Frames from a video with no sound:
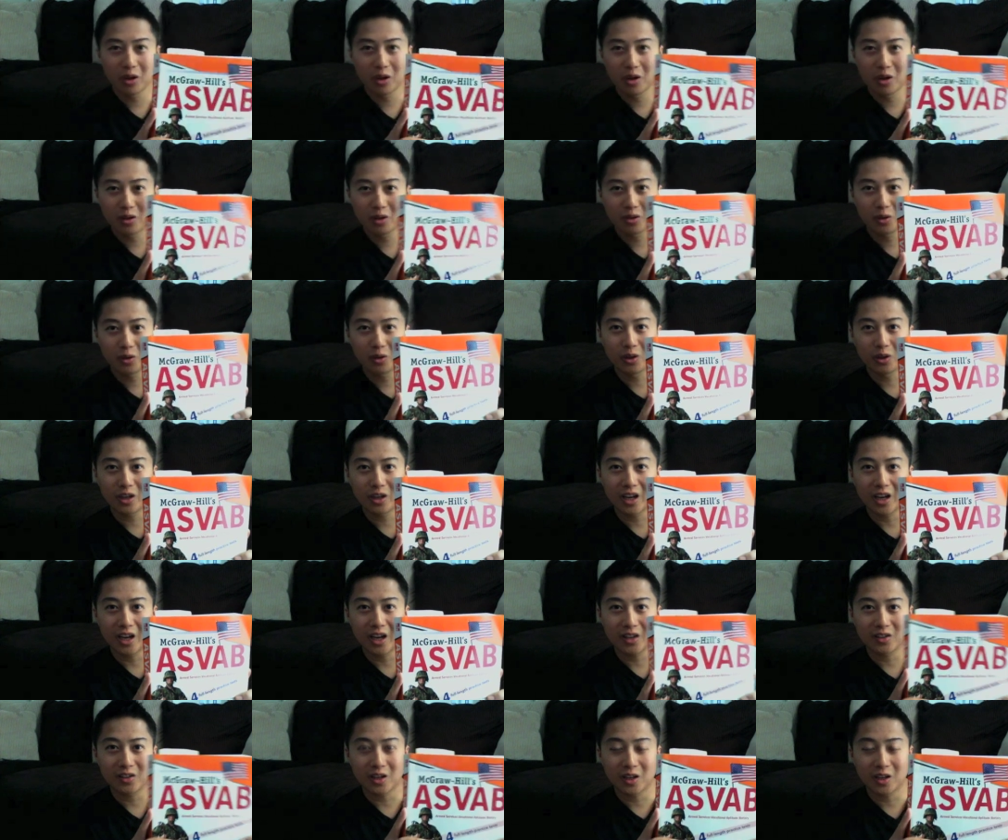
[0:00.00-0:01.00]
look at it
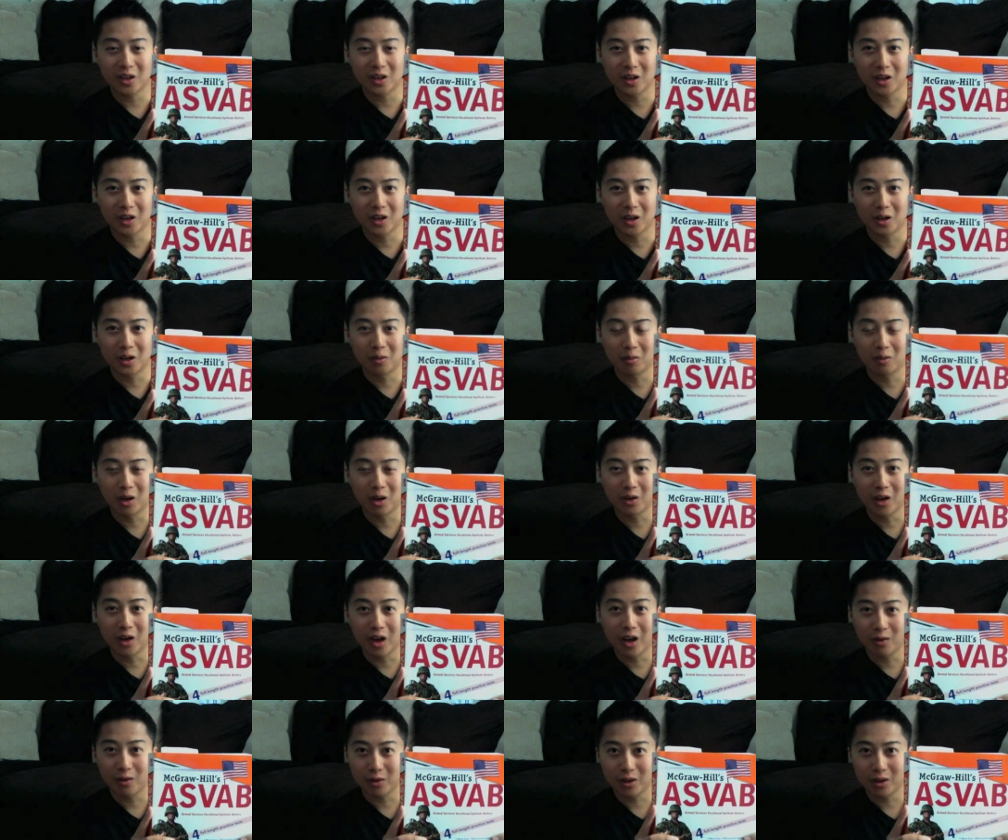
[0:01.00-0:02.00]
as like a
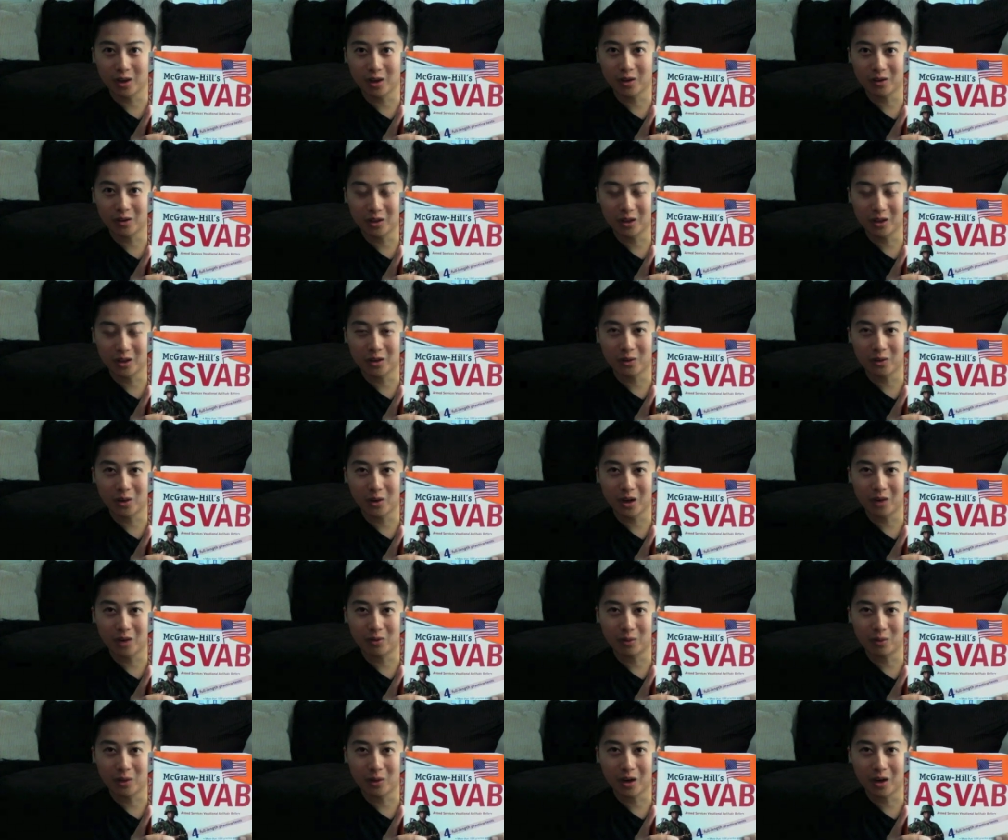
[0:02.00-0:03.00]
novel that you'll need to read
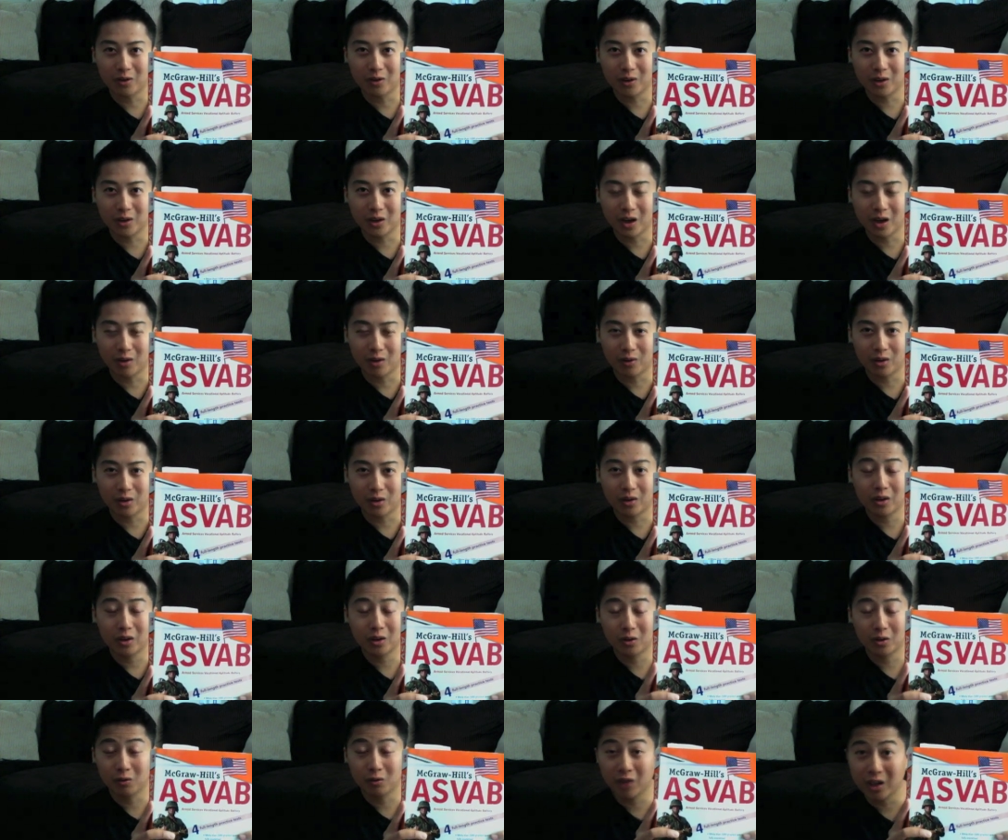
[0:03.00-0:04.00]
from cover to cover.
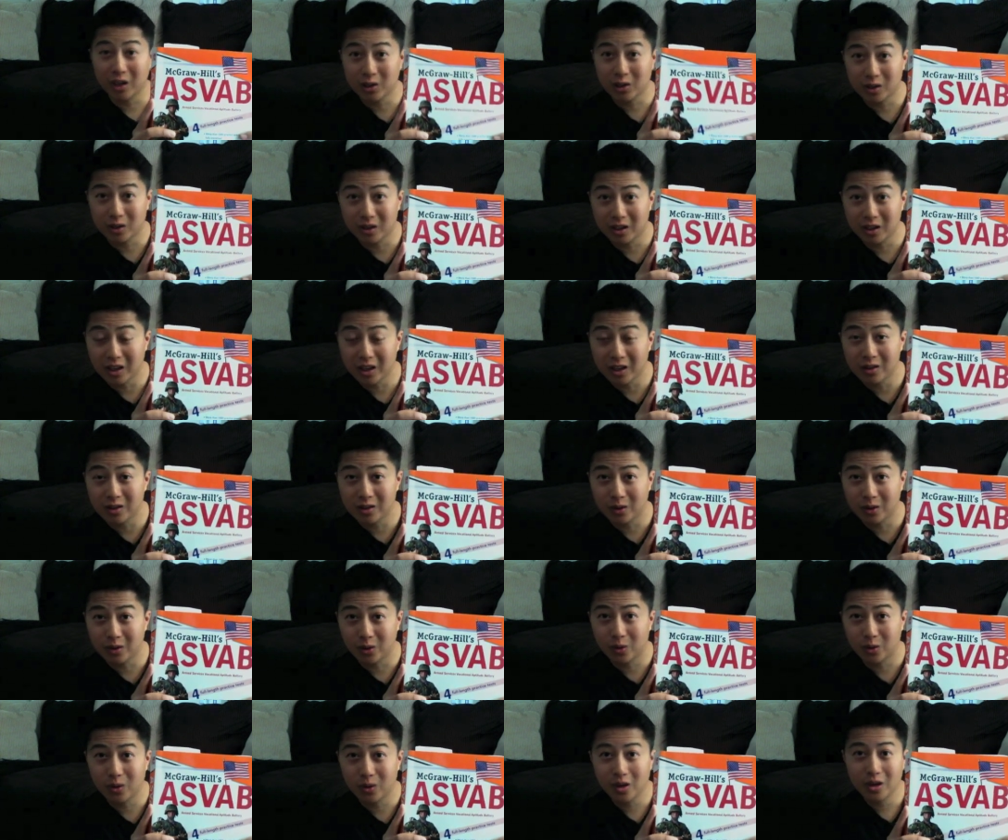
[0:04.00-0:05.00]
You'll eventually need
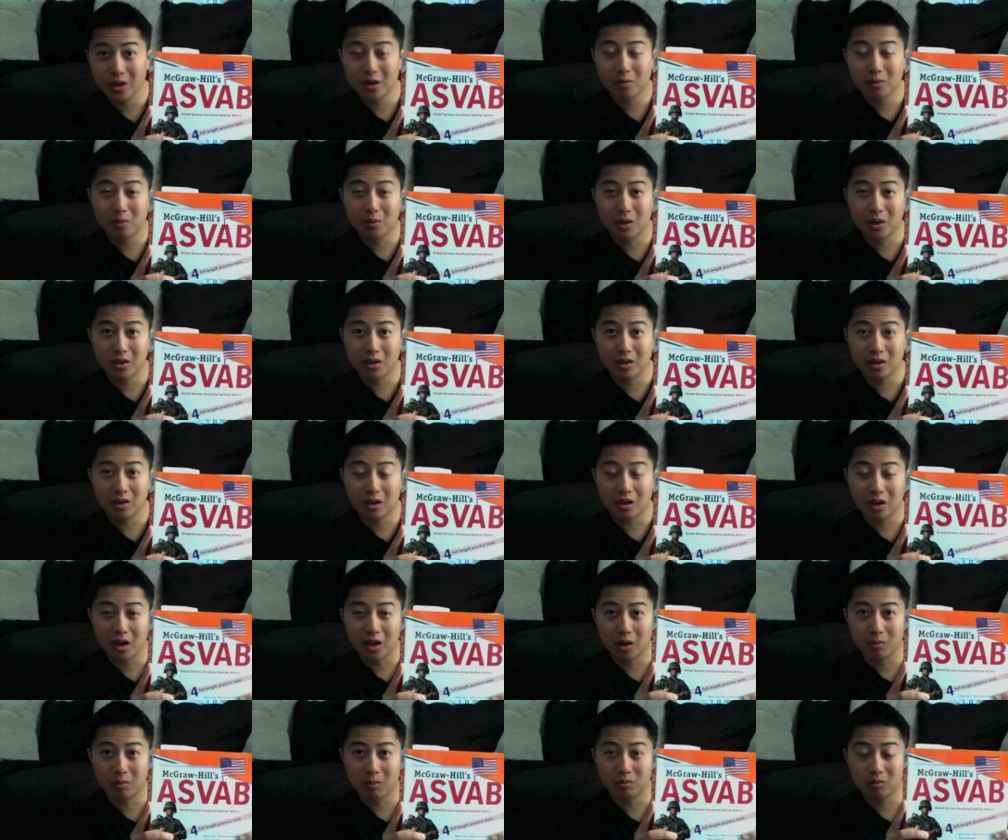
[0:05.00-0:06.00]
to, but
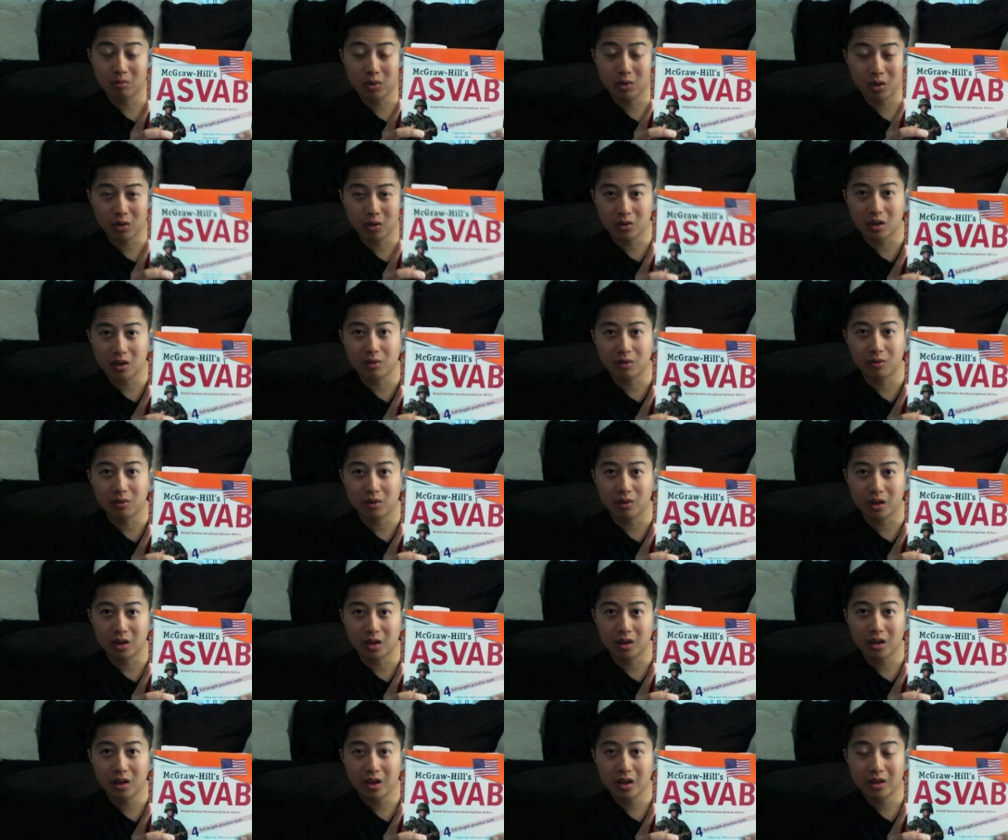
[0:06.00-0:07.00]

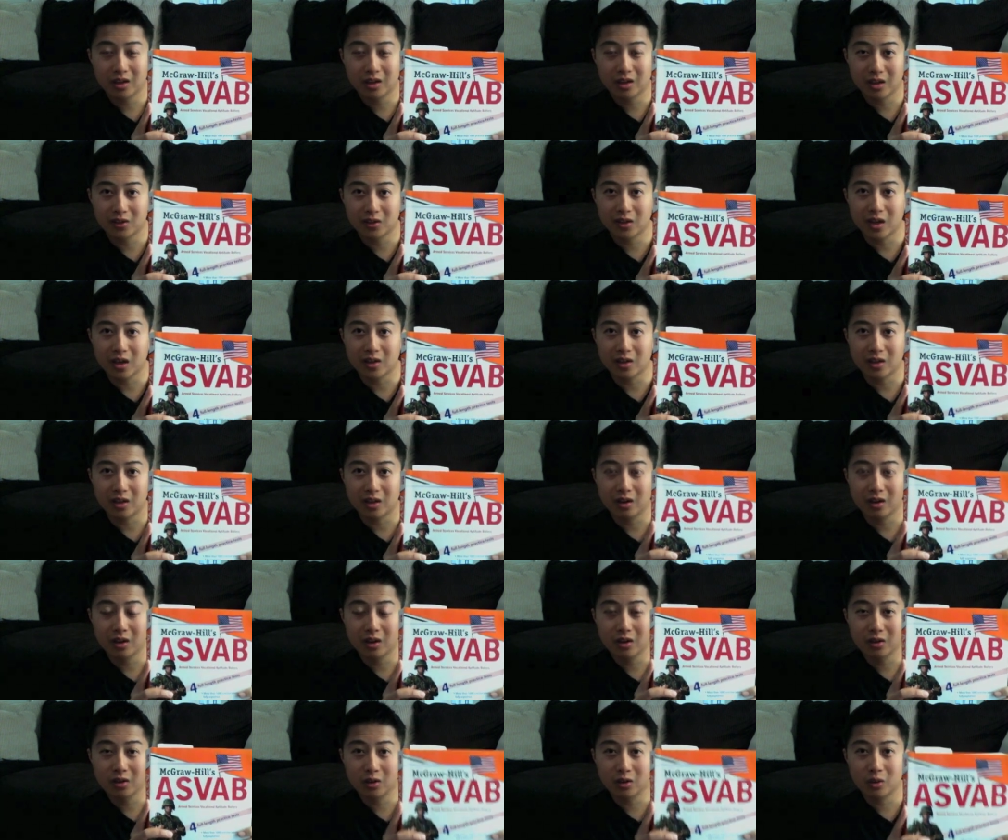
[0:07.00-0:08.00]
definitely dissect it,
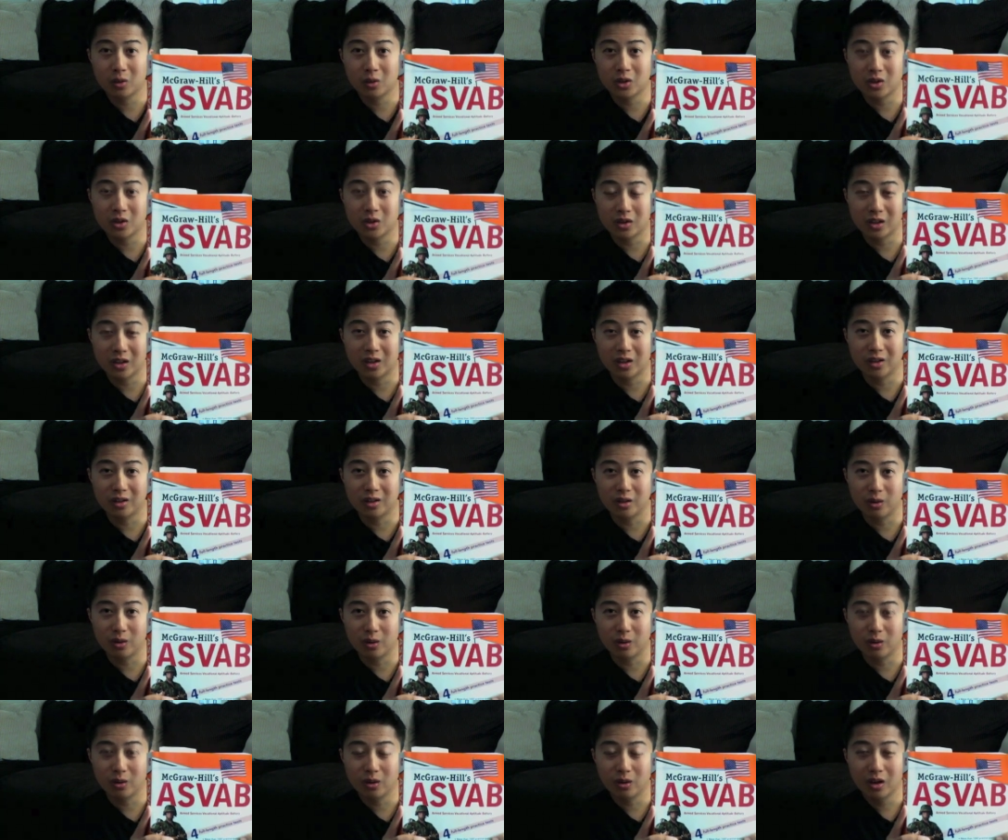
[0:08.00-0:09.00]
do what you need to
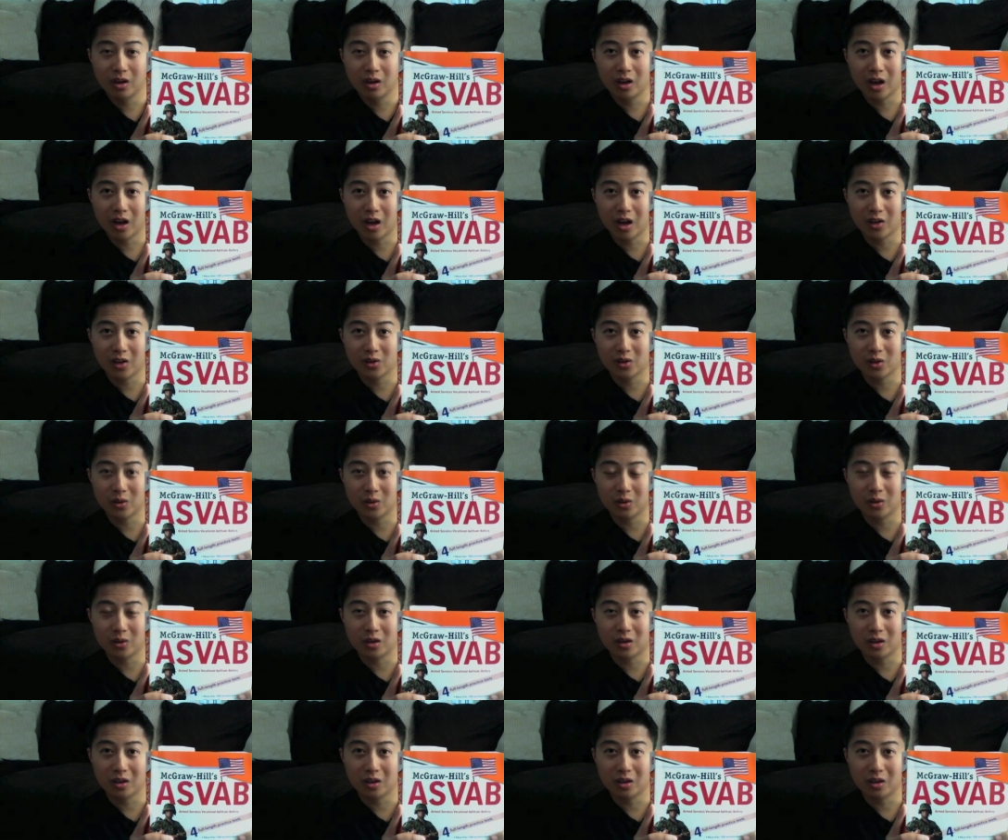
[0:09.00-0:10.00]
do so you
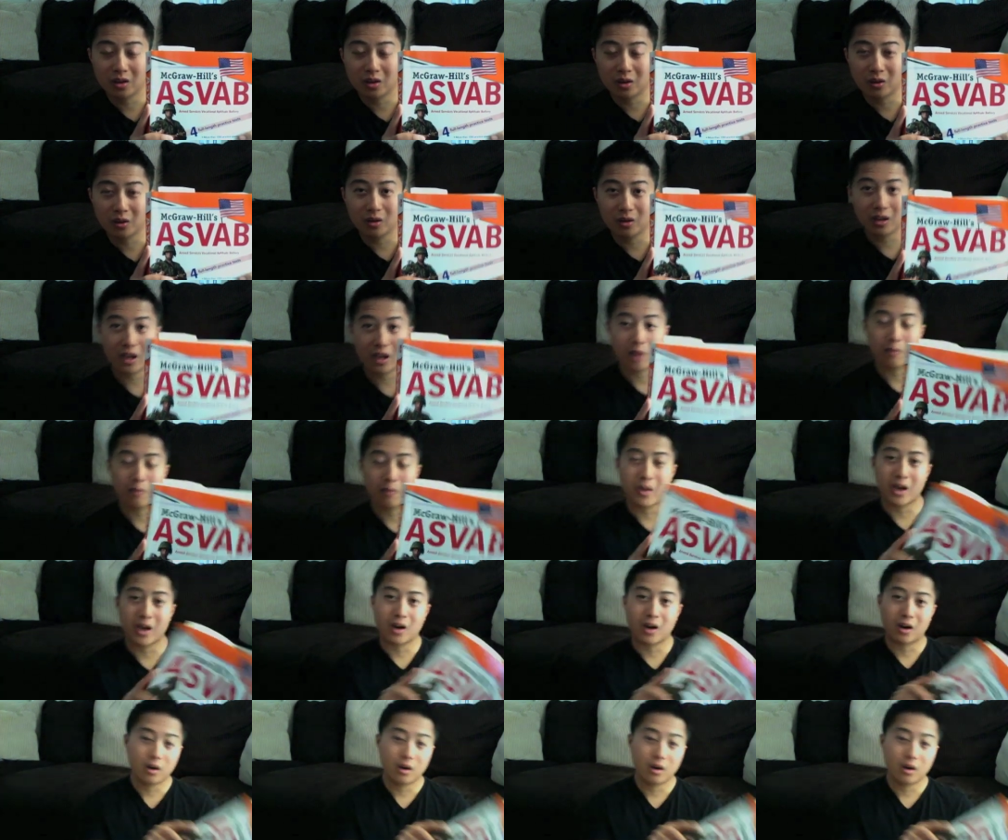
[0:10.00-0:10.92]
can get better.